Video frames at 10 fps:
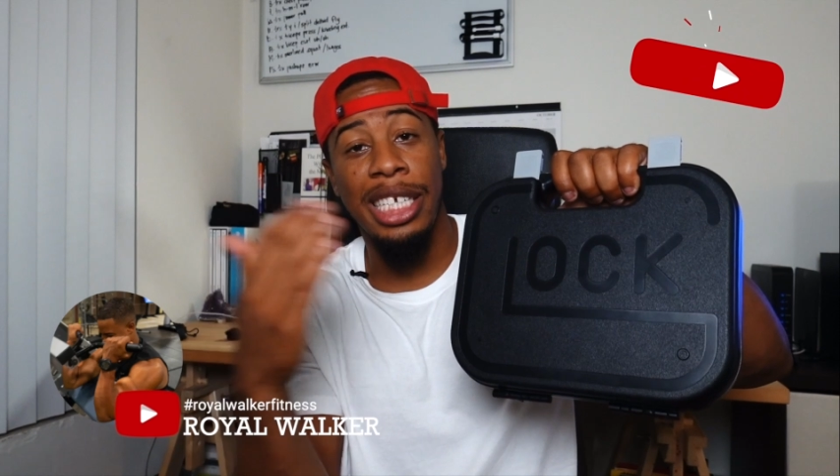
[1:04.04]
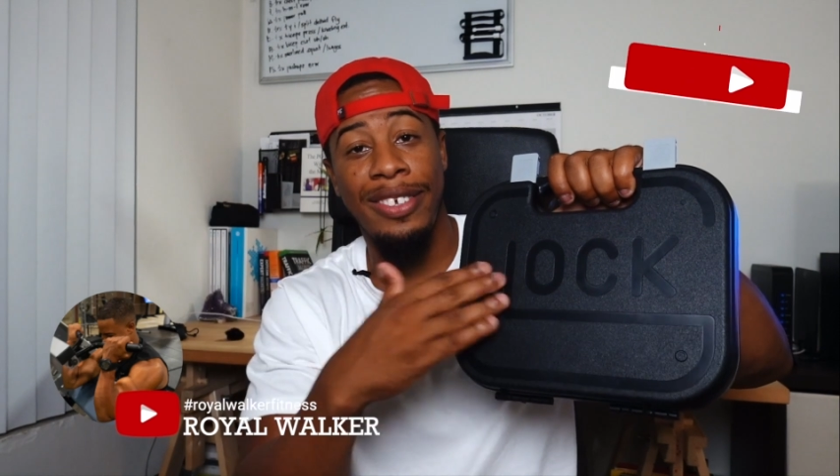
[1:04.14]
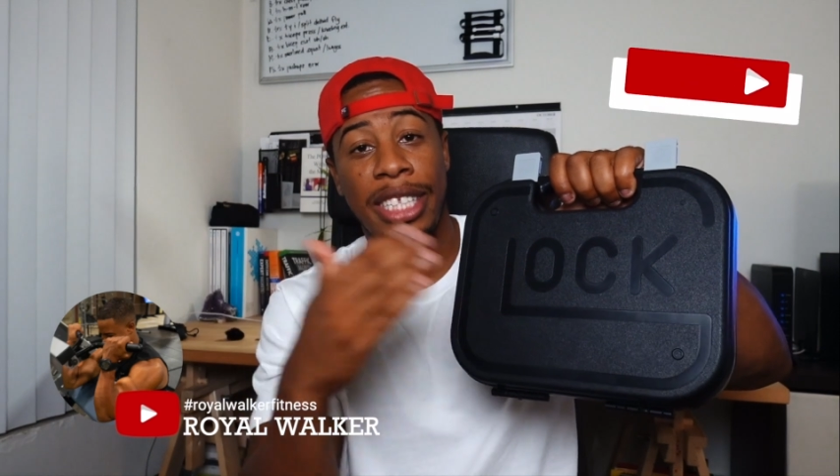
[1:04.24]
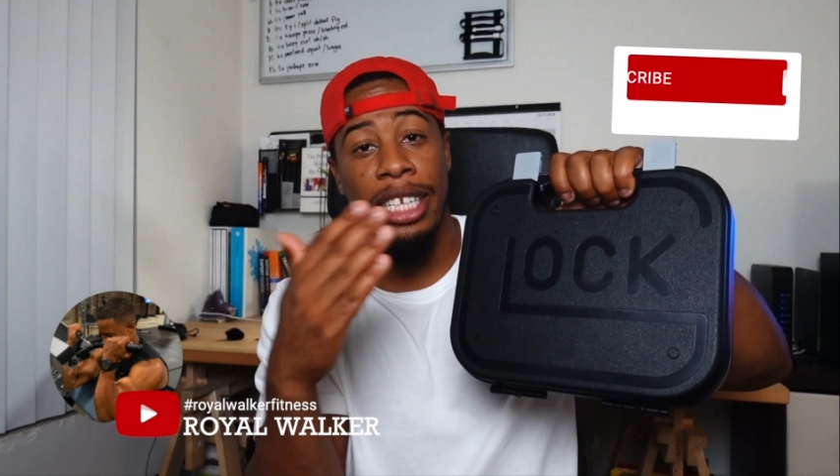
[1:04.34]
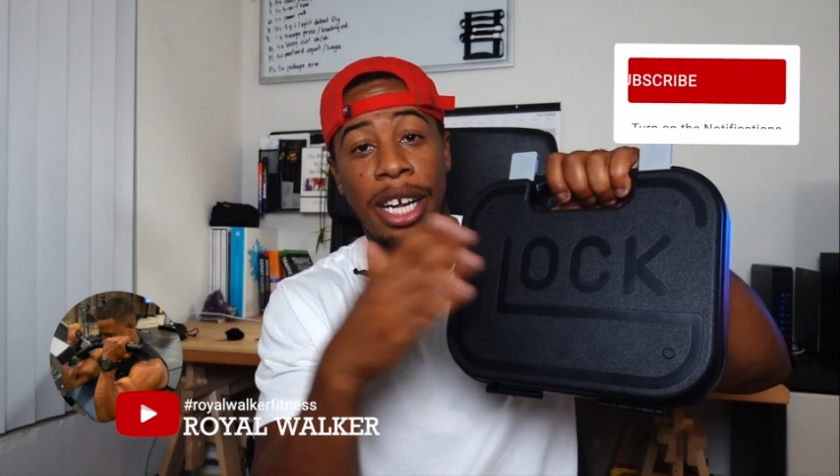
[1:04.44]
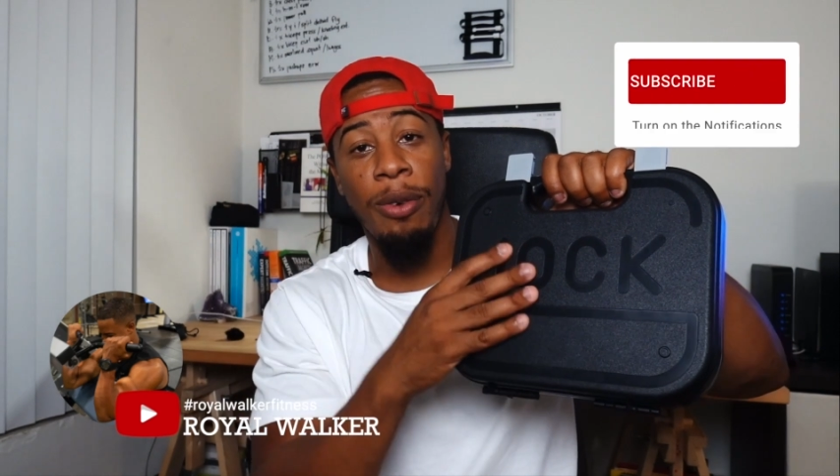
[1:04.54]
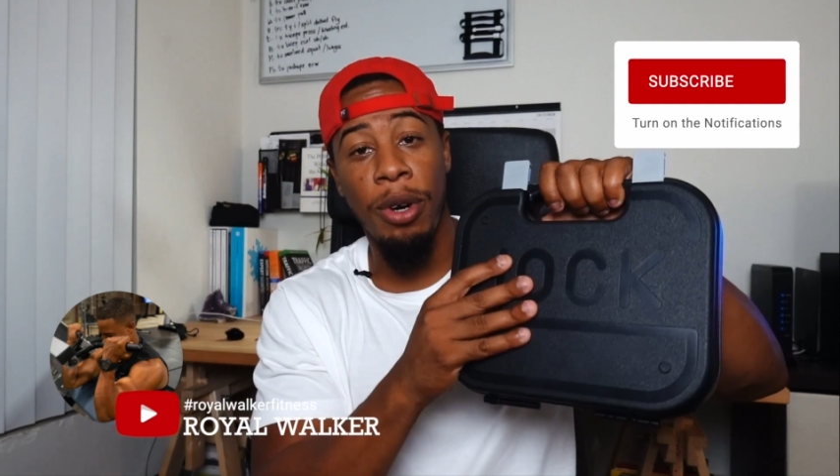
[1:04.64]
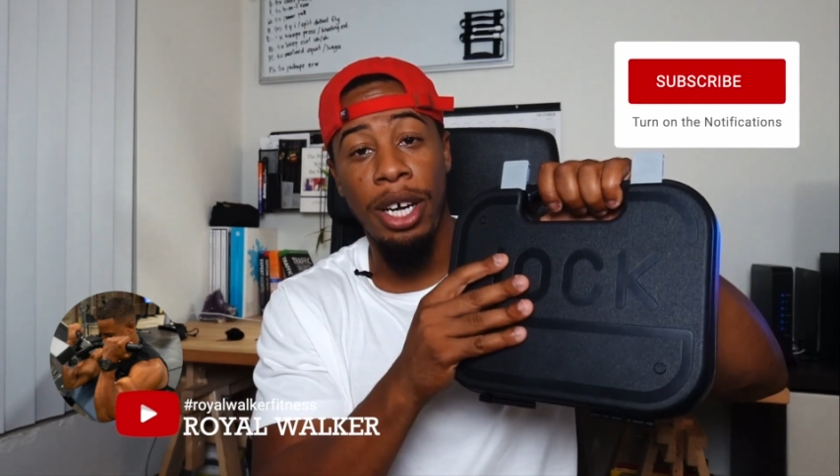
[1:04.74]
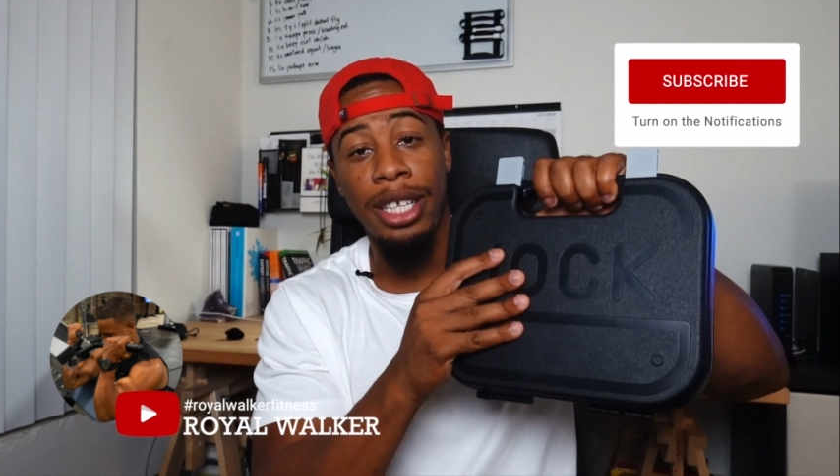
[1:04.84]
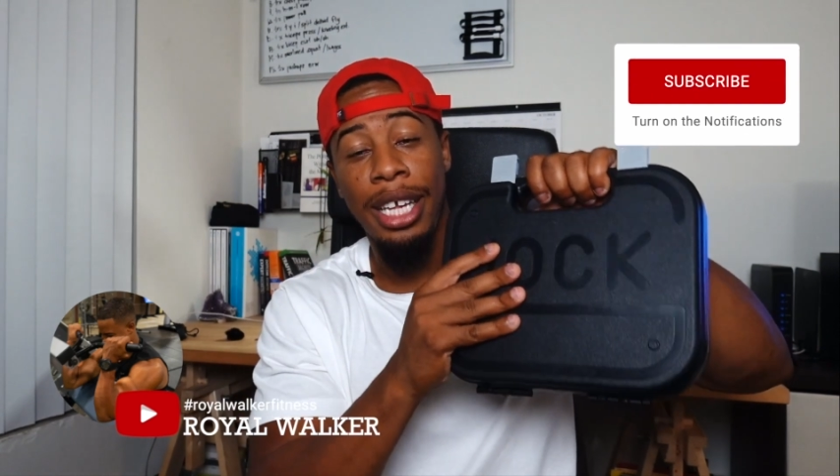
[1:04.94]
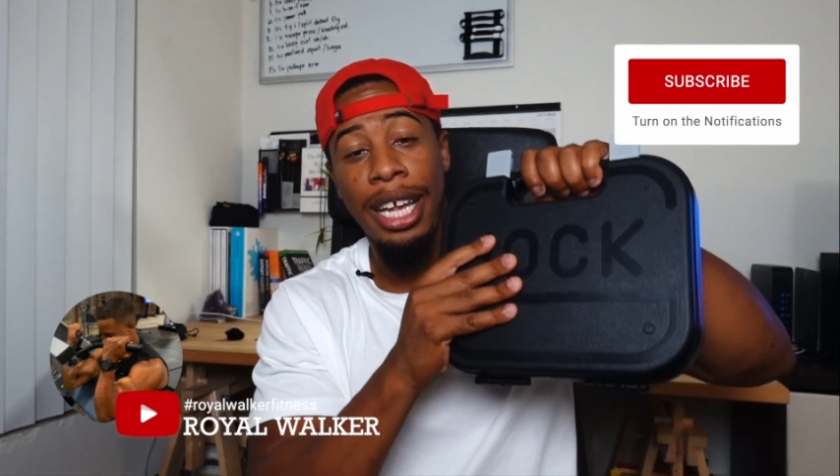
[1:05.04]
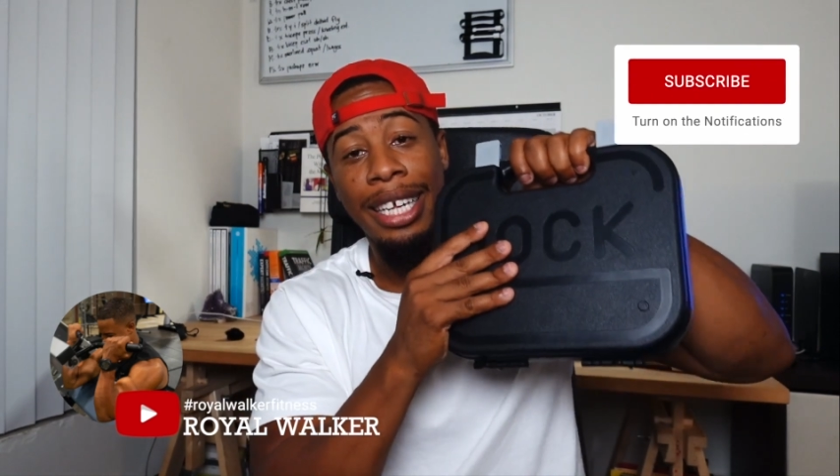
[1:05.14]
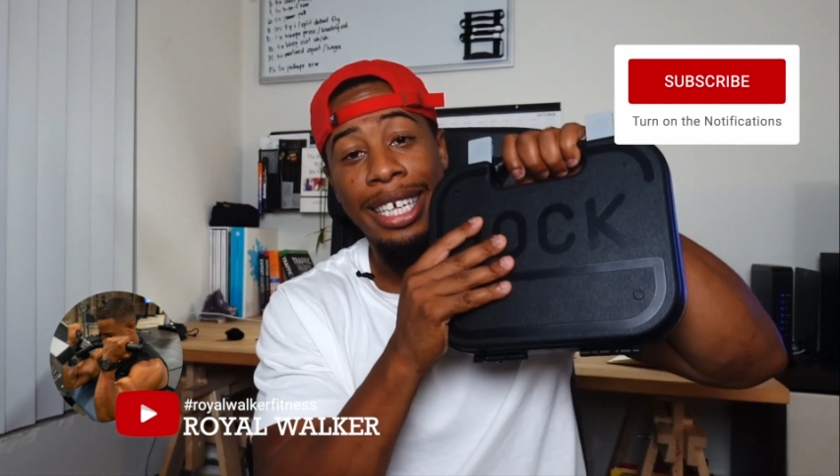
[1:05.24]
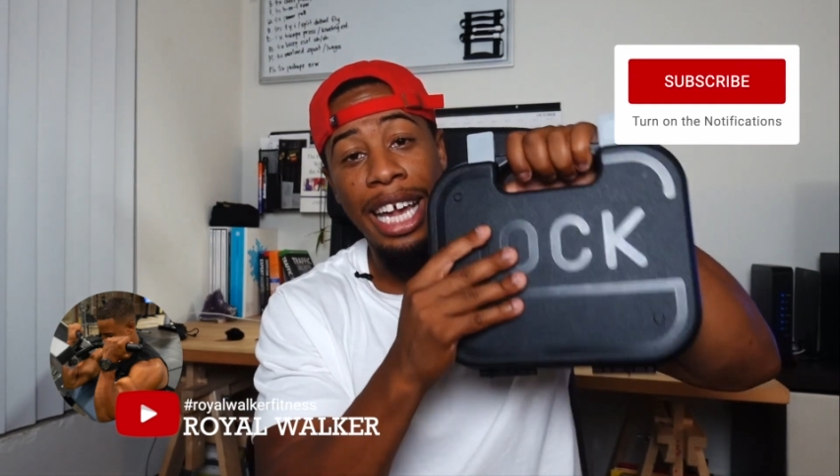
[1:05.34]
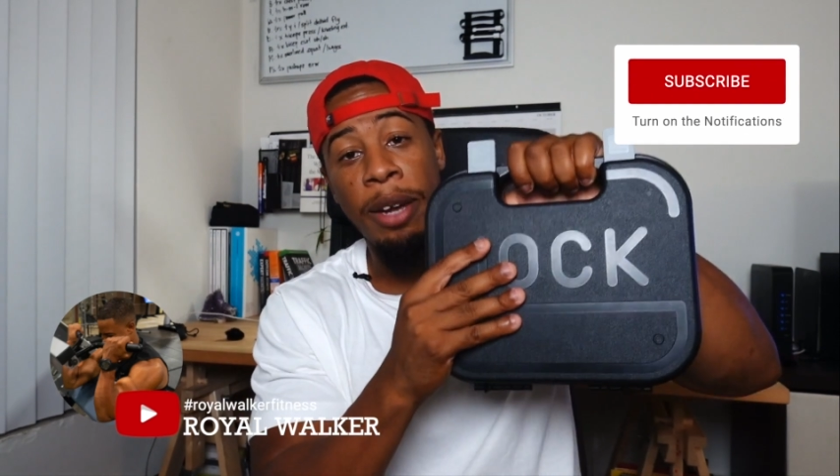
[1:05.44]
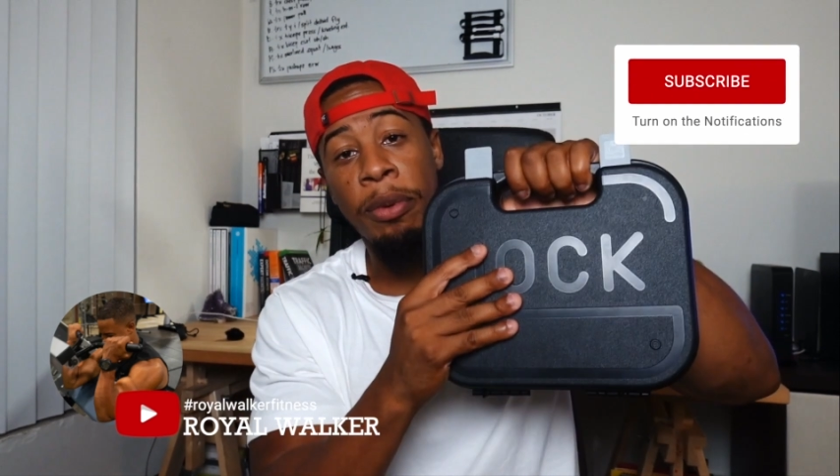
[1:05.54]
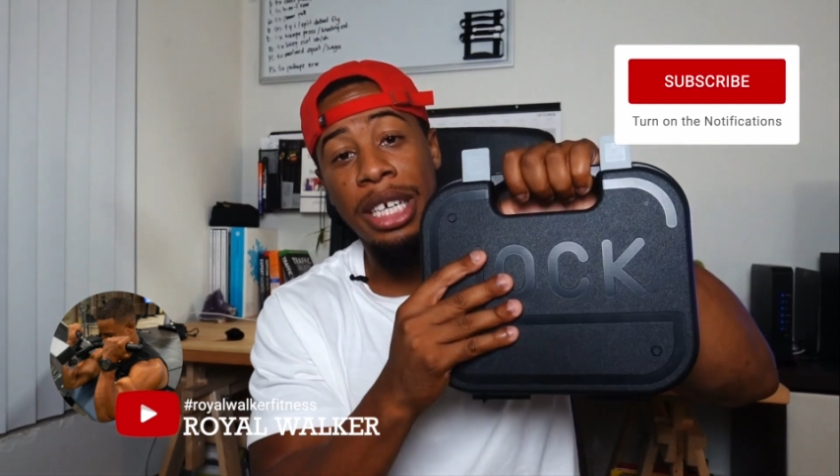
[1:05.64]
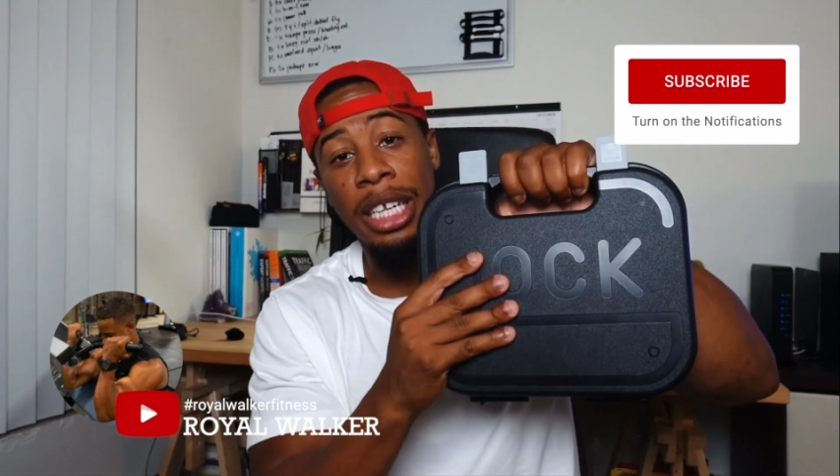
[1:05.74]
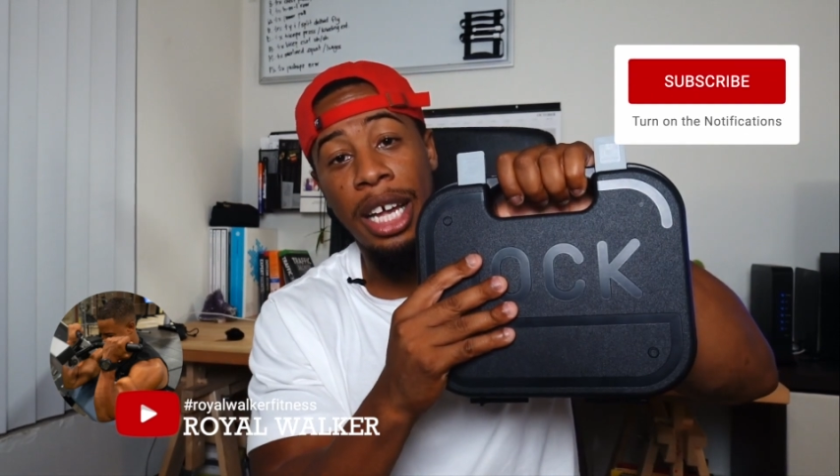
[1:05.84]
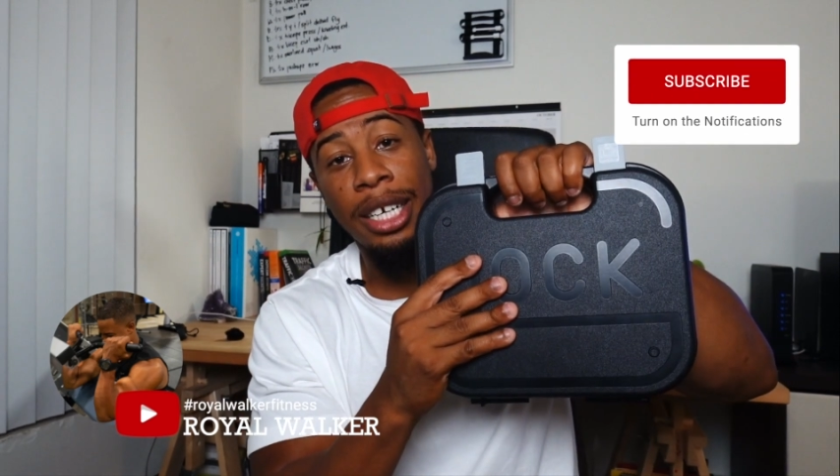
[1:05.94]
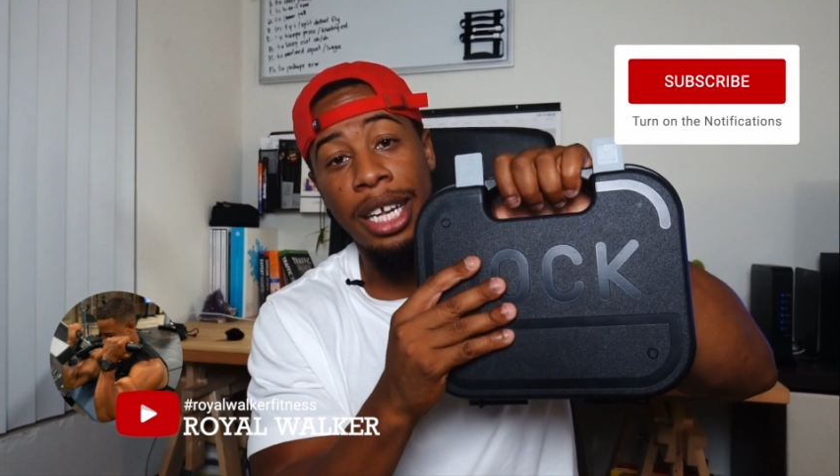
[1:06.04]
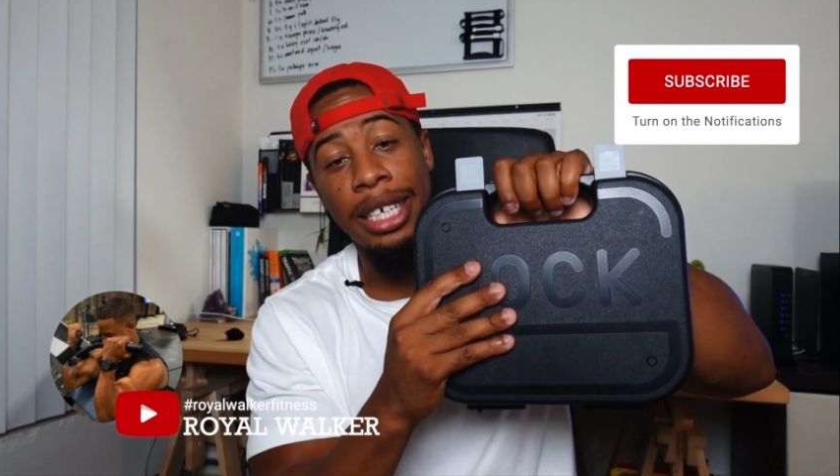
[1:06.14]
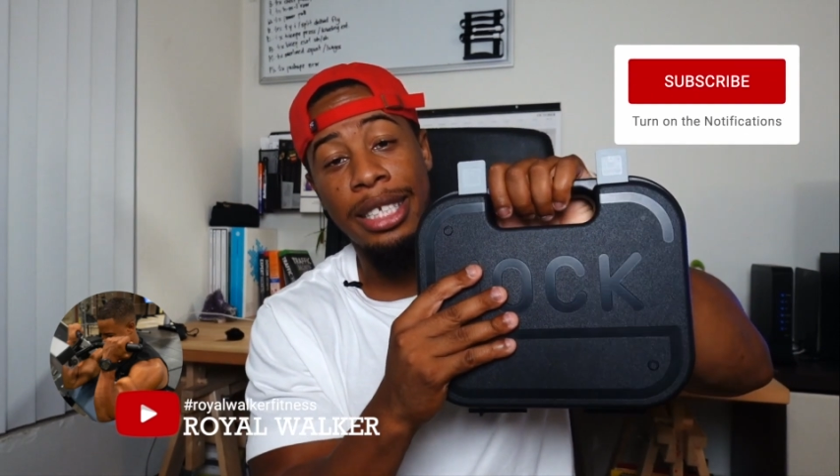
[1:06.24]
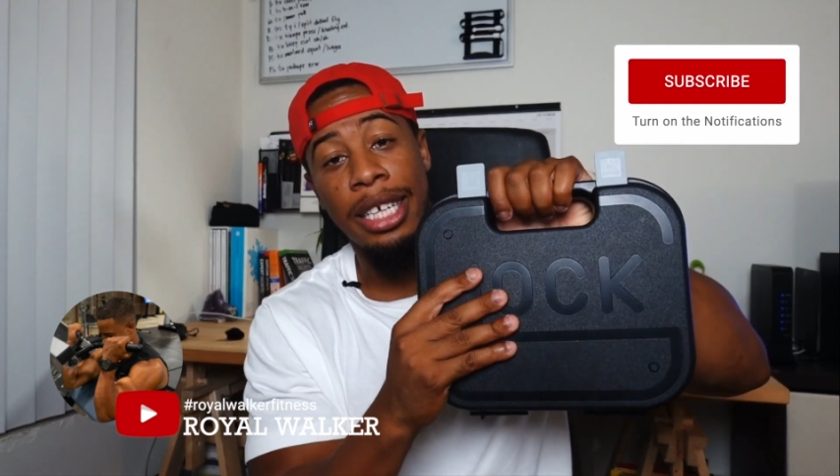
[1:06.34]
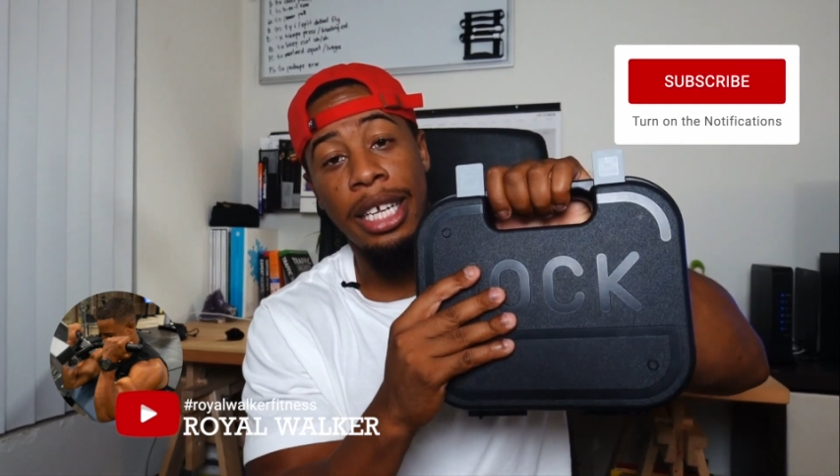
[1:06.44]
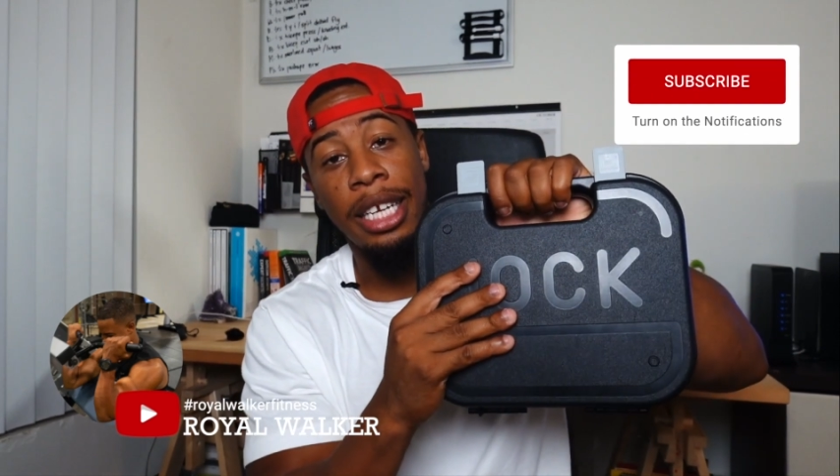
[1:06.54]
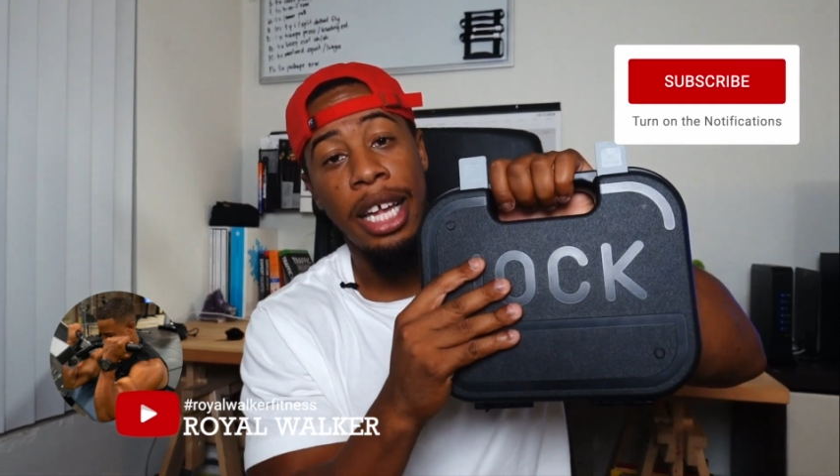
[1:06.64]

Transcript: everything that came with the Glock 19.